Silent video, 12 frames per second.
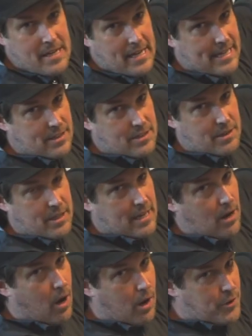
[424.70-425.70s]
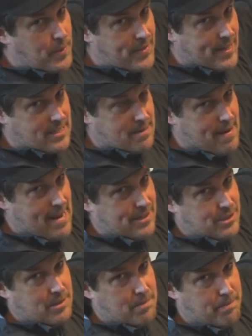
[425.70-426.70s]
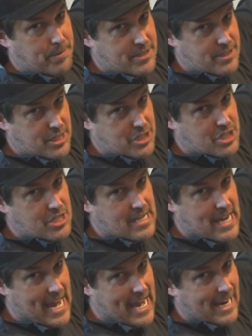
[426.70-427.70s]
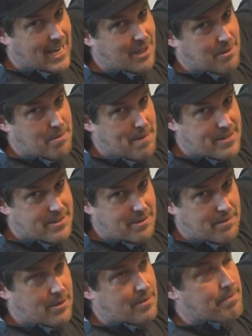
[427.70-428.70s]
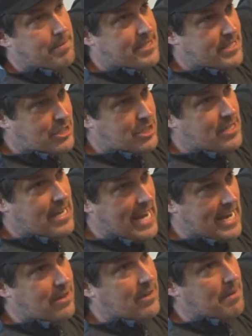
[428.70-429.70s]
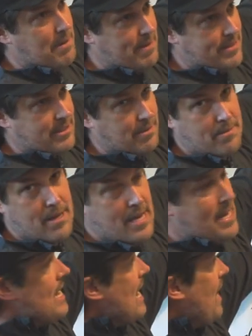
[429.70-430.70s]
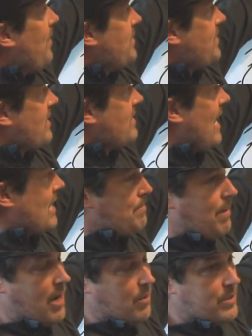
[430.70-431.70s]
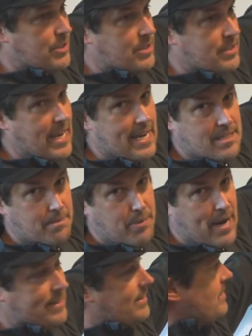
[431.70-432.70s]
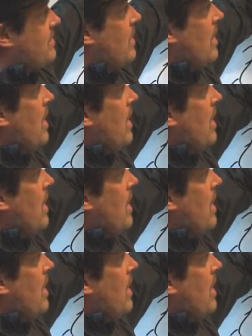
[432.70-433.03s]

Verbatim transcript: to get all three things to match: position, angle, and momentum, or position, angle, and momentum at this exact spot, which takes some practice.